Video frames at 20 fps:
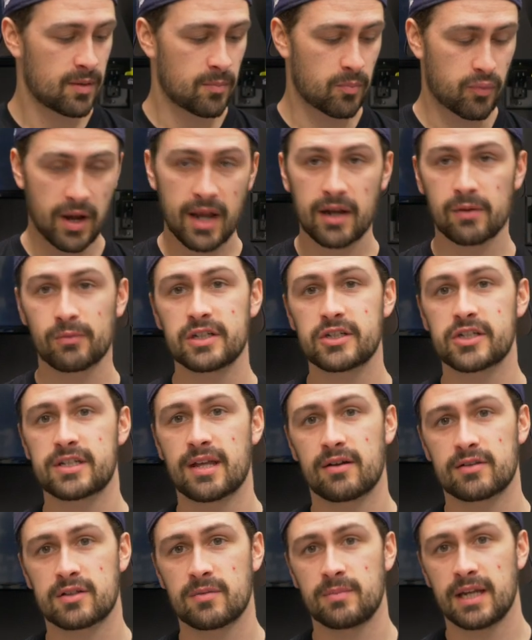Brand reached
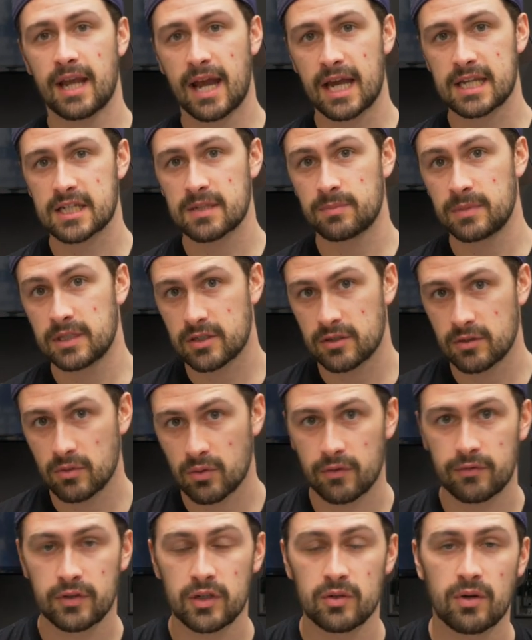out to me asking me to do
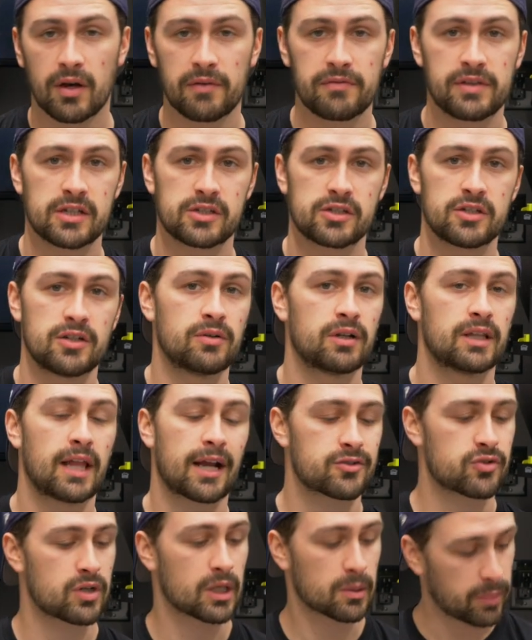a review of this new
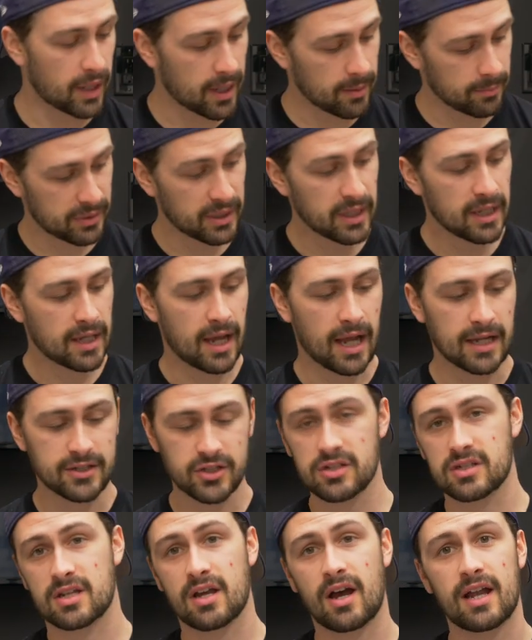electric pump. I
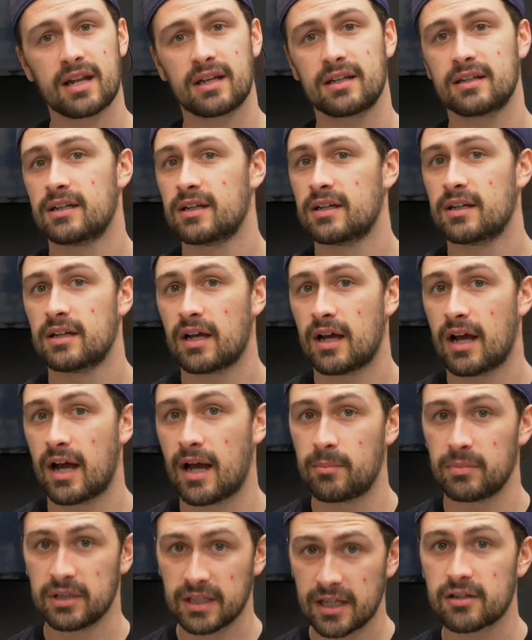just got it.
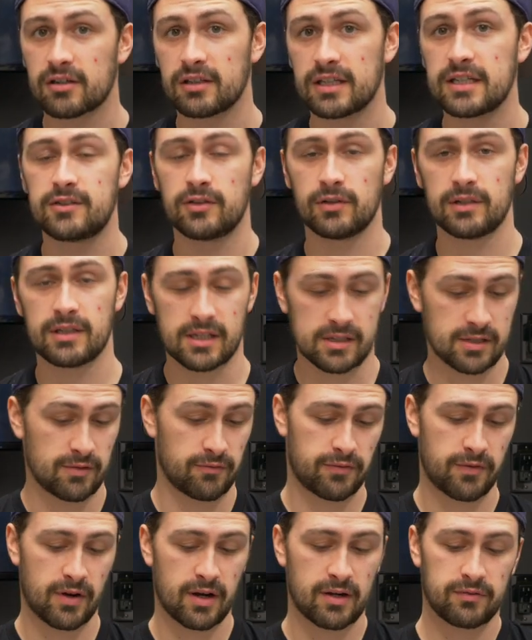I'm literally doing this in
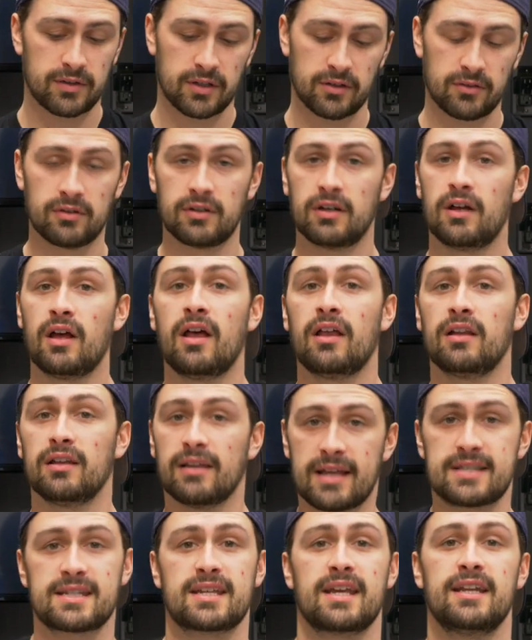front of you.
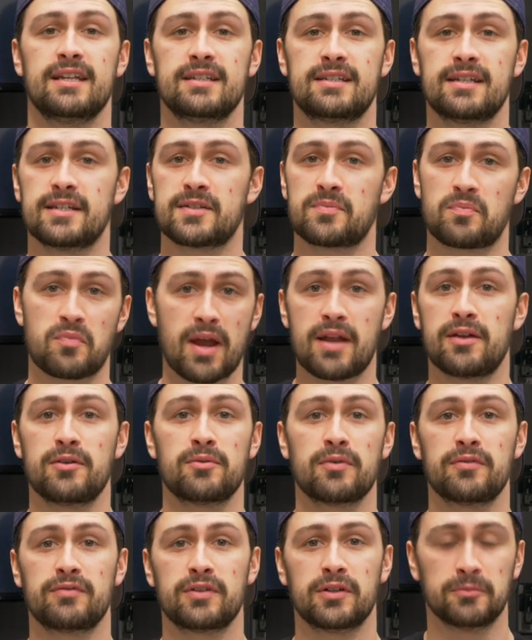Let's get into this brand
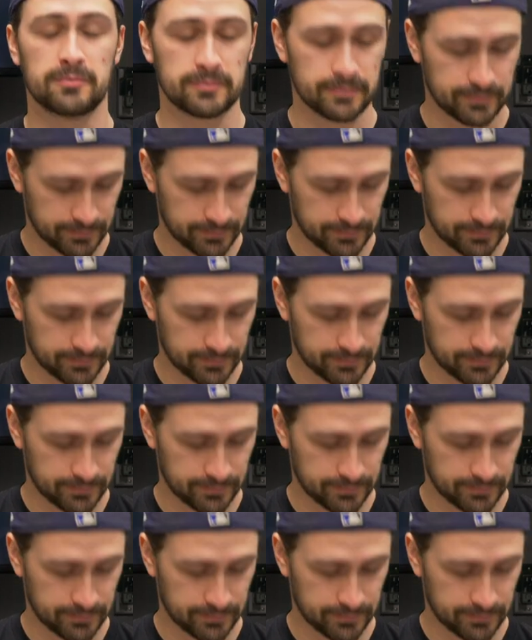new review.